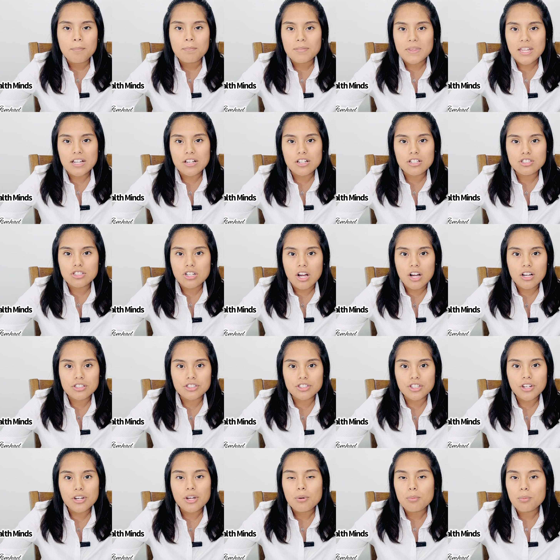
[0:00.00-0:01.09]
then the
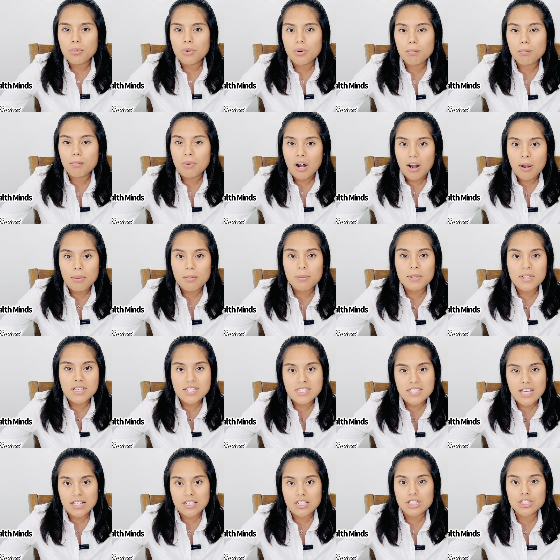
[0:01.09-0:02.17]
doctor will probably
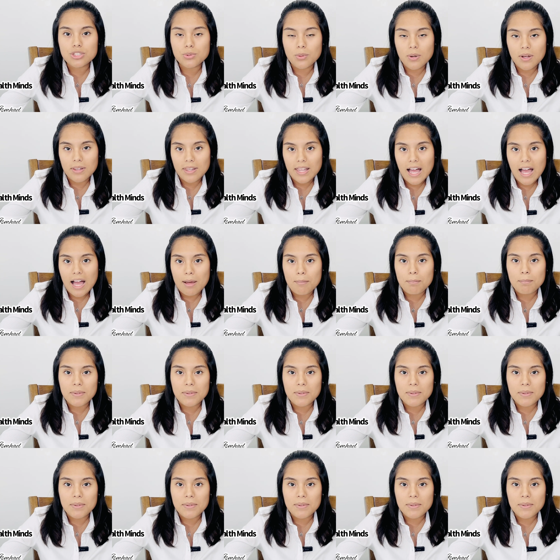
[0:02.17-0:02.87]
send it to a lab,